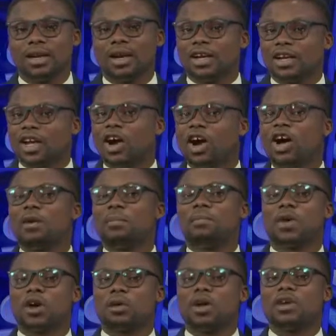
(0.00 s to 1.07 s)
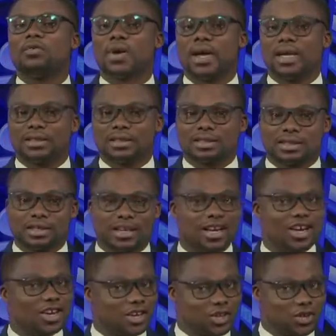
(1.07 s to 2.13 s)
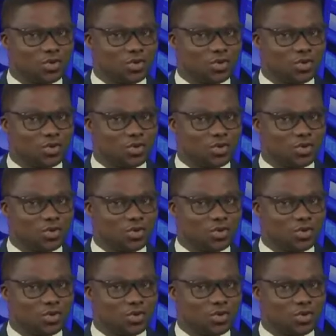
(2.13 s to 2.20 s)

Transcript: The unemployment rates in the